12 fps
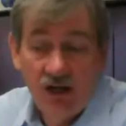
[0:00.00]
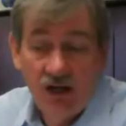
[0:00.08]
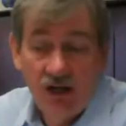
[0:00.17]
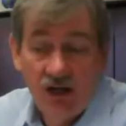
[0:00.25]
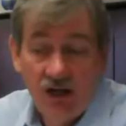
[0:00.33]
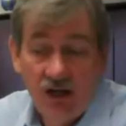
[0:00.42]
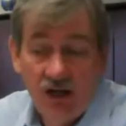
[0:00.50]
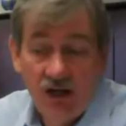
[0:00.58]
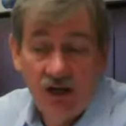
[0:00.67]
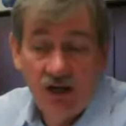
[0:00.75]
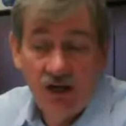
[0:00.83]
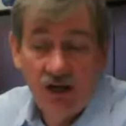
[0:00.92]
We
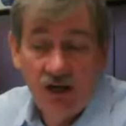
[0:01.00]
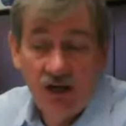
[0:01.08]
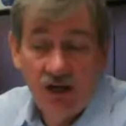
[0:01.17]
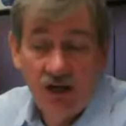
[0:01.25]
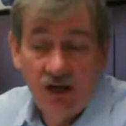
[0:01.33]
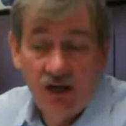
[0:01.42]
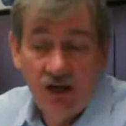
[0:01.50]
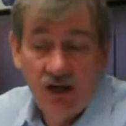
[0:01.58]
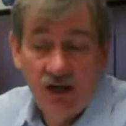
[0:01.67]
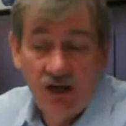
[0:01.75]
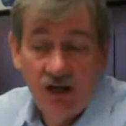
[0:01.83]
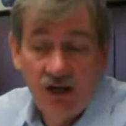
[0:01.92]
like small
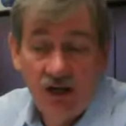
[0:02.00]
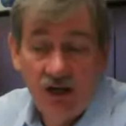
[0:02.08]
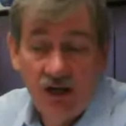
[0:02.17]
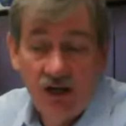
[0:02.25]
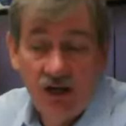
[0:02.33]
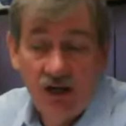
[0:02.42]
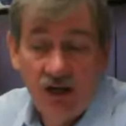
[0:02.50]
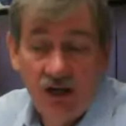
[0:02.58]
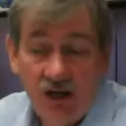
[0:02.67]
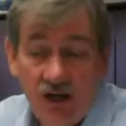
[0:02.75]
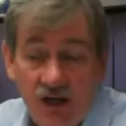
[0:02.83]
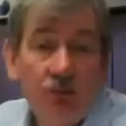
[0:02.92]
companies. We really do.